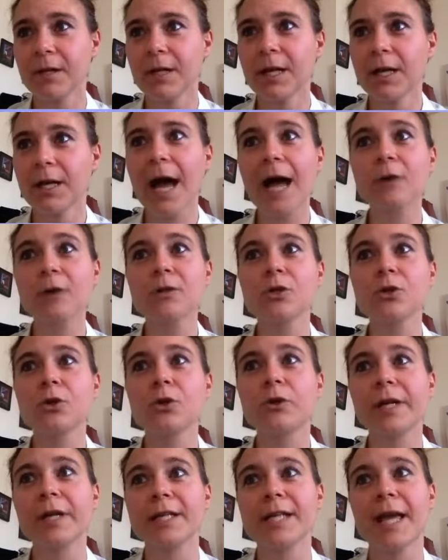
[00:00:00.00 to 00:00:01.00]
Our
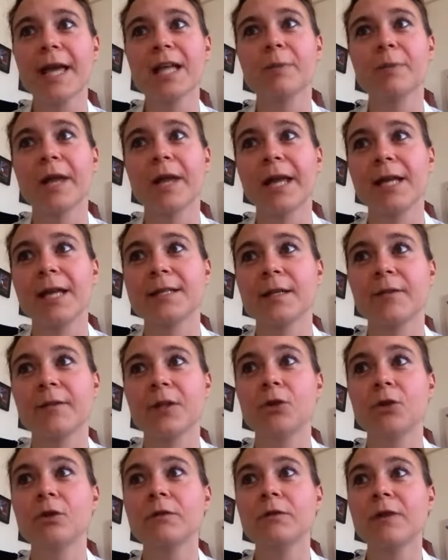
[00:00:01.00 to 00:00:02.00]
story takes place at the
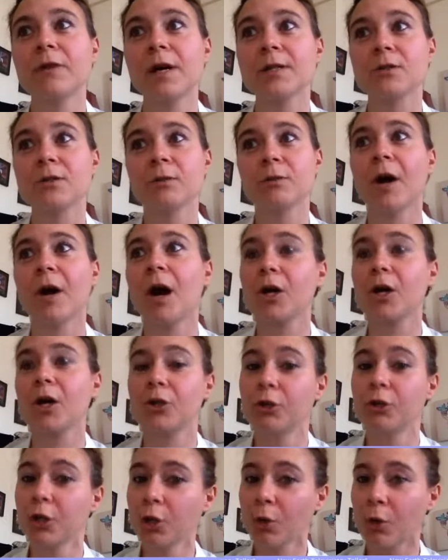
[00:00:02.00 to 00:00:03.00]
Universal Park,
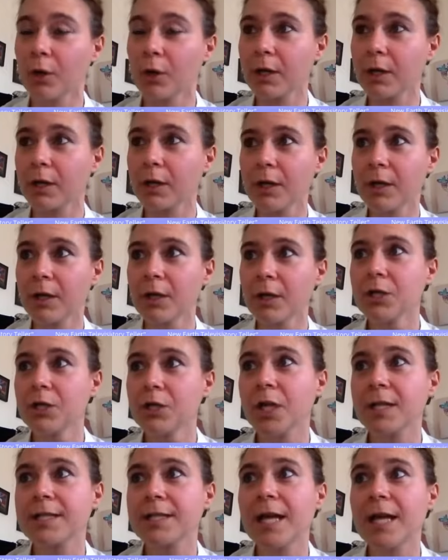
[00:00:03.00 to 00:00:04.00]
New York,
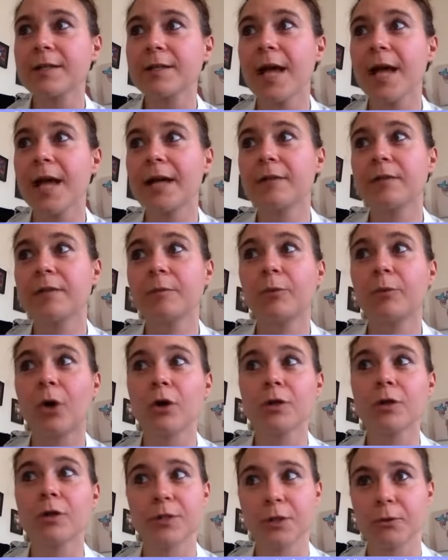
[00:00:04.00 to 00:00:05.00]
just outside of the
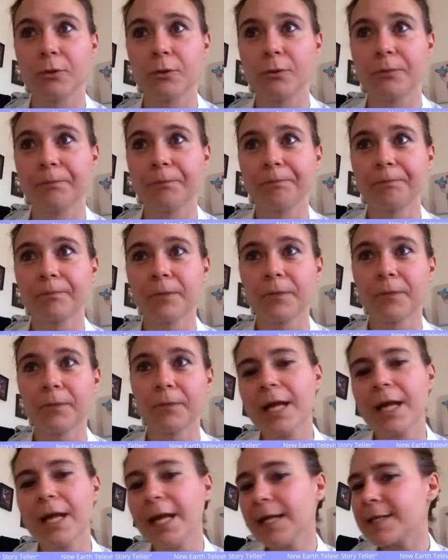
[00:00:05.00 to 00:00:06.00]
Bronx Zoo.
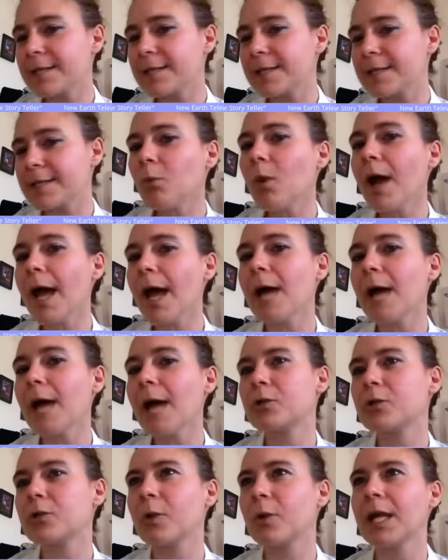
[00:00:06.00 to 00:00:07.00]
It's somewhere
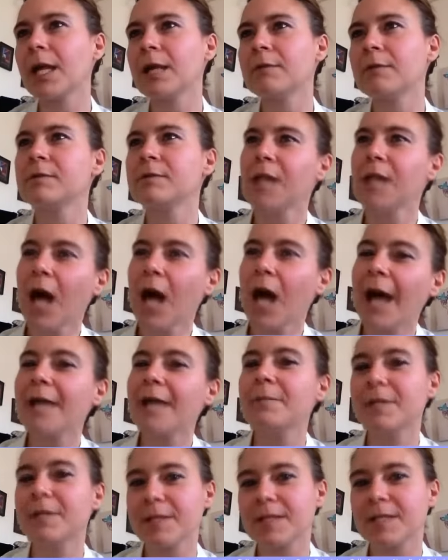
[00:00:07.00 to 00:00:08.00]
between time
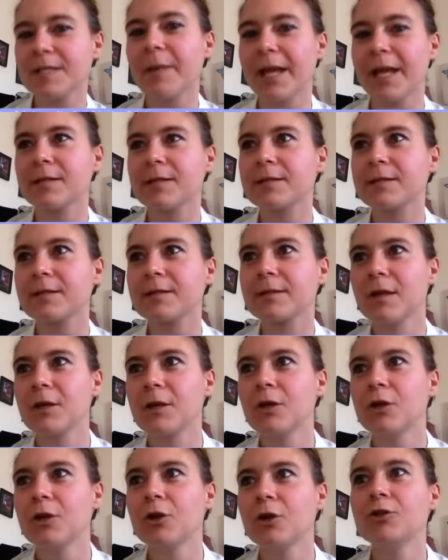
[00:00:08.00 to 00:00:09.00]
and space,
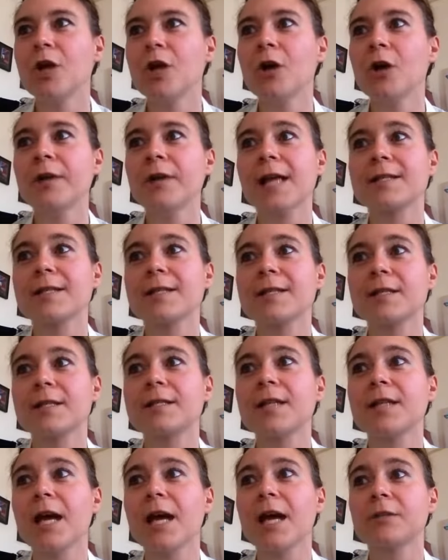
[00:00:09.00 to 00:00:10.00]
known as the
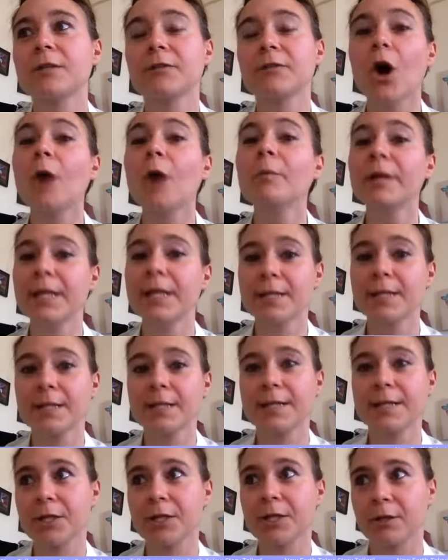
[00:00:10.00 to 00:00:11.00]
site of common
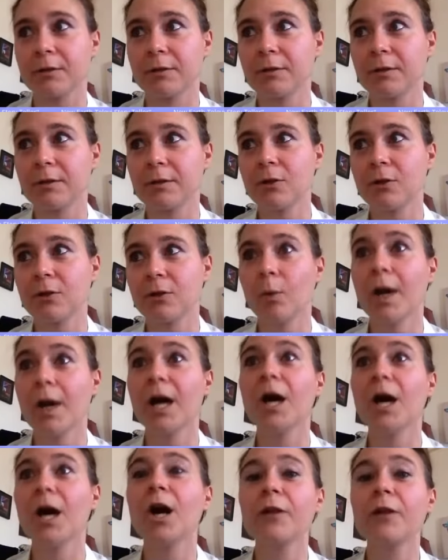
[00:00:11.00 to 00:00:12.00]
intercession, where
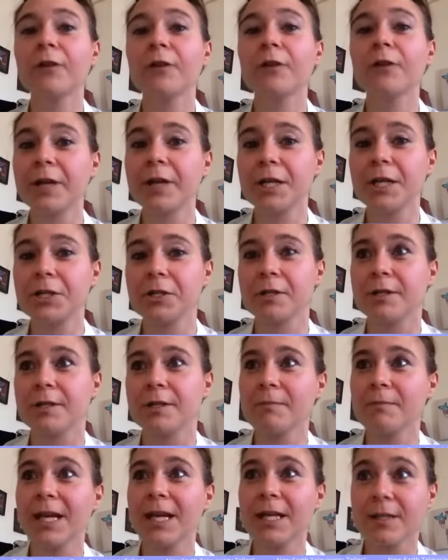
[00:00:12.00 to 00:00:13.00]
earthly creatures
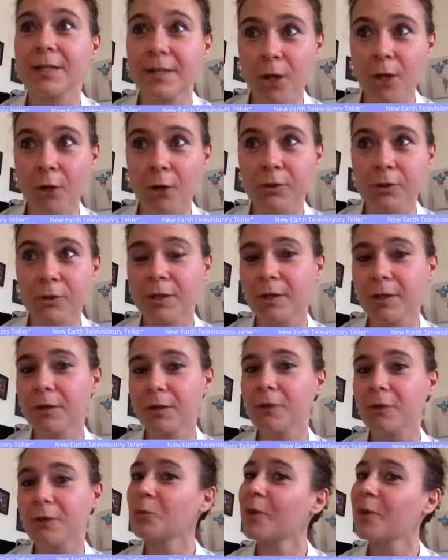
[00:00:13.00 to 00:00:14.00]
may consult
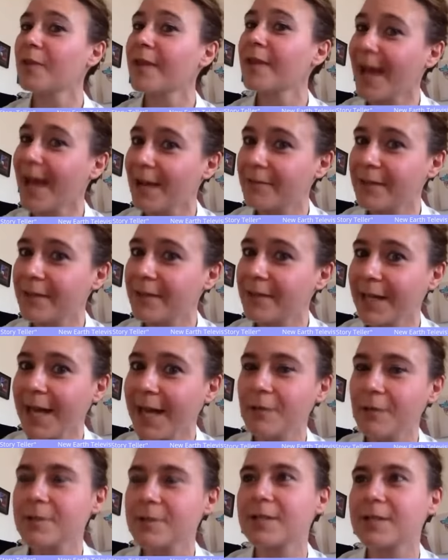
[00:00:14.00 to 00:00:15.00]
with their heavenly
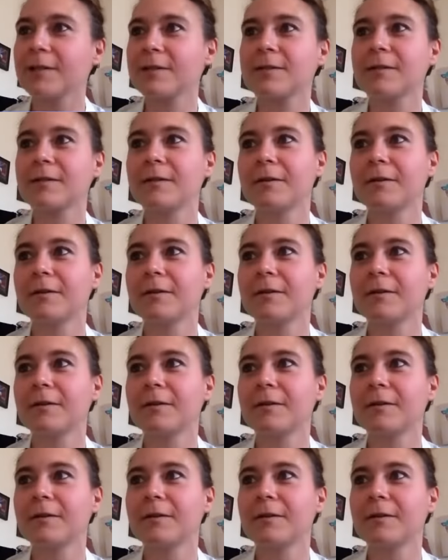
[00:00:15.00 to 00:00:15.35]
counselors.